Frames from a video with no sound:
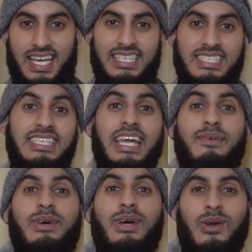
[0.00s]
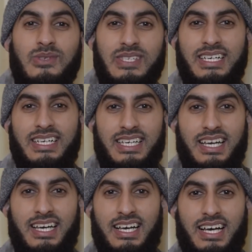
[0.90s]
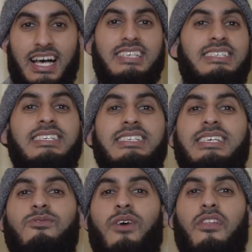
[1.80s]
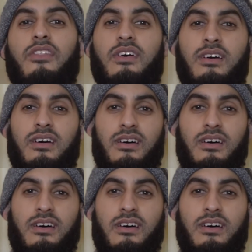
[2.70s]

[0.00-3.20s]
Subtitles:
She came closer. She said, rather,